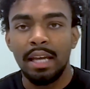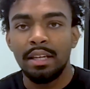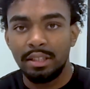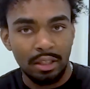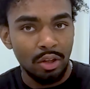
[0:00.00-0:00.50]
and
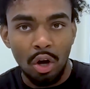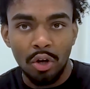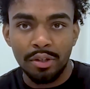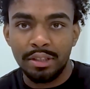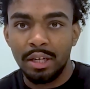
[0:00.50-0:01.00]
it's just a
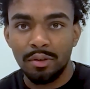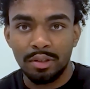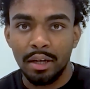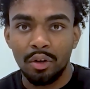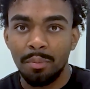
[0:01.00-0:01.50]
longer sales
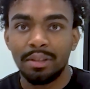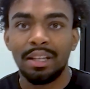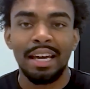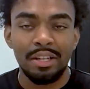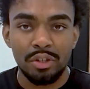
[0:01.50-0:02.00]
cycle. But
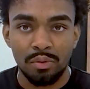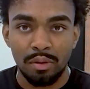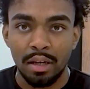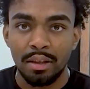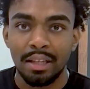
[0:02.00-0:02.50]
the
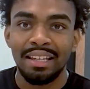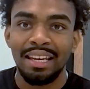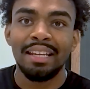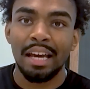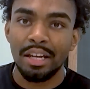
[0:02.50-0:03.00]
entry, the
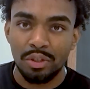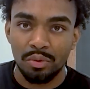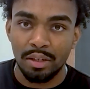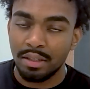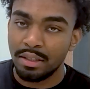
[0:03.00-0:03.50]
lead
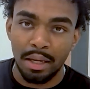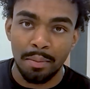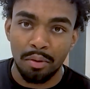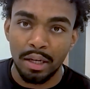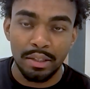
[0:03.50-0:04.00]
entry is the same
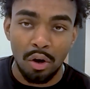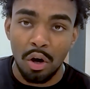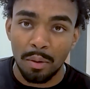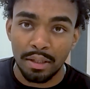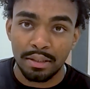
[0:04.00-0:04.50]
price
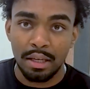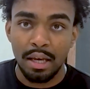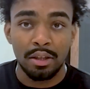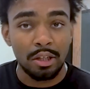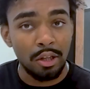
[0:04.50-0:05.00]
always.
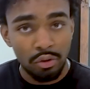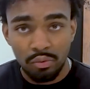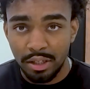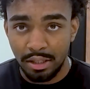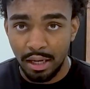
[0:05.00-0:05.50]
The close
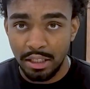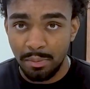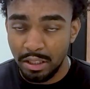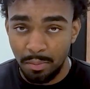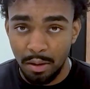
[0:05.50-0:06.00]
rate changes
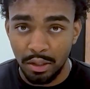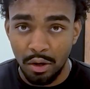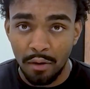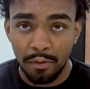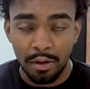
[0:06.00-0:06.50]
based upon the
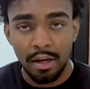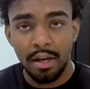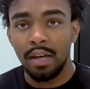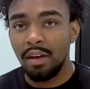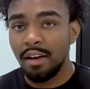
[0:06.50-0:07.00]
offer.
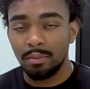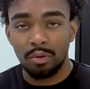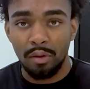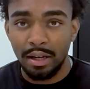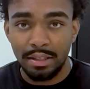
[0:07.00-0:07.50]
If you have some
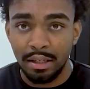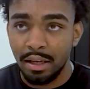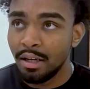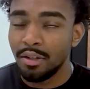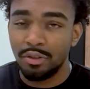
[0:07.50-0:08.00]
crazy,
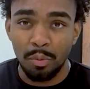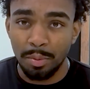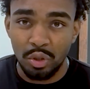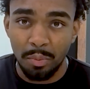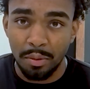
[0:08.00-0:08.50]

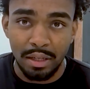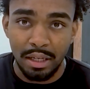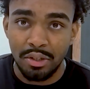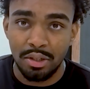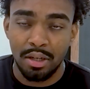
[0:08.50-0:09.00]
super
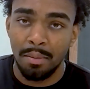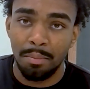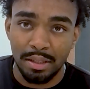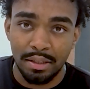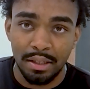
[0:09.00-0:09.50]
niche
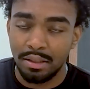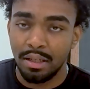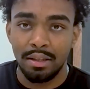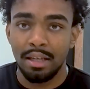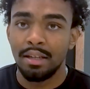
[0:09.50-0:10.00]
business,
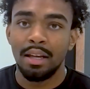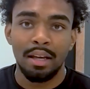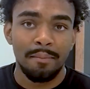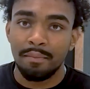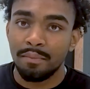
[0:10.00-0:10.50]
then
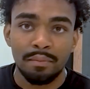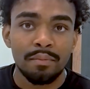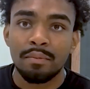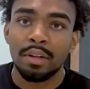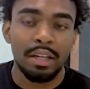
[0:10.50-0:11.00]

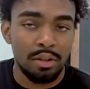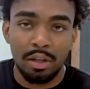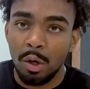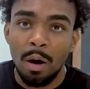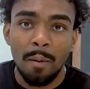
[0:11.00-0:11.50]
it's gonna
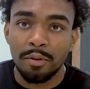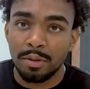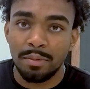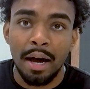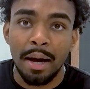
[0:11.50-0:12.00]
go up for
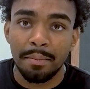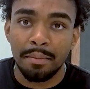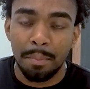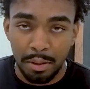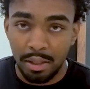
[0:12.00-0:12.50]
some time.
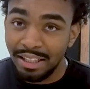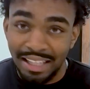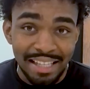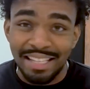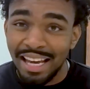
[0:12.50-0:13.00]
But the
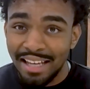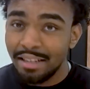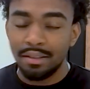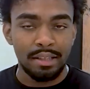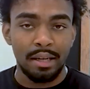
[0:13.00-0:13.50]
leads
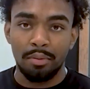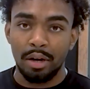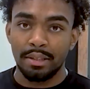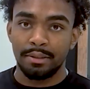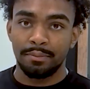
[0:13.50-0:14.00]
in, same
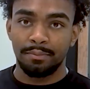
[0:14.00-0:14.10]
price.